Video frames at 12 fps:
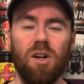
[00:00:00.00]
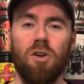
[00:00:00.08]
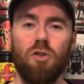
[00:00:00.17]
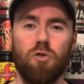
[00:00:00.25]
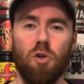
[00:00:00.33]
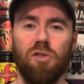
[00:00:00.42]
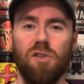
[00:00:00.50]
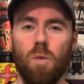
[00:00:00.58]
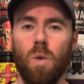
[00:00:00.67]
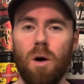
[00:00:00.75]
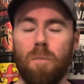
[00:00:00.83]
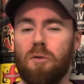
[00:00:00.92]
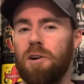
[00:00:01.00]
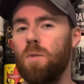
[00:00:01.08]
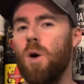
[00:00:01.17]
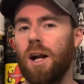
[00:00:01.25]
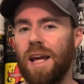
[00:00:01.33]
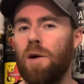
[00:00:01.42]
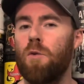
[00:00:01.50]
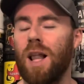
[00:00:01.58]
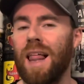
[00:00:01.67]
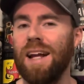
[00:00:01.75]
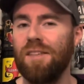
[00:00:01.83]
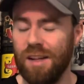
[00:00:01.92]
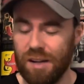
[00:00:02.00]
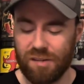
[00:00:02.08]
across the world pre-workout related.